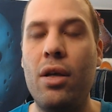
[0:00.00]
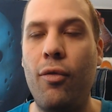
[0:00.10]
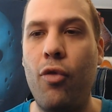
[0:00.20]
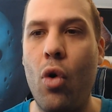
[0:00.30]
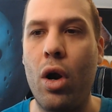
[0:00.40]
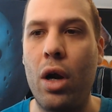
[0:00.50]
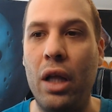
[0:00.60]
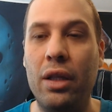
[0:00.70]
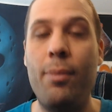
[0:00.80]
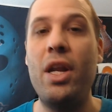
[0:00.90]
for
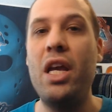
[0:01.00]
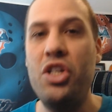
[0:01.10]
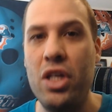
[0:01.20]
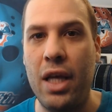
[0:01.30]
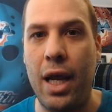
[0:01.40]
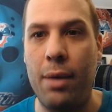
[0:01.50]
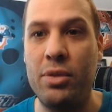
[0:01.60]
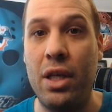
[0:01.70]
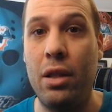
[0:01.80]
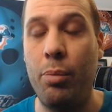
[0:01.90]
elimination games
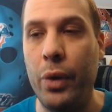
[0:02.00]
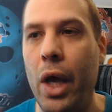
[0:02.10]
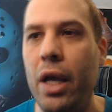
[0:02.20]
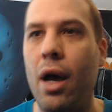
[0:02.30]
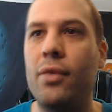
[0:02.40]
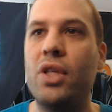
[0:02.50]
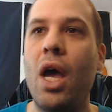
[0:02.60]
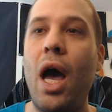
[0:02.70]
in the playoffs.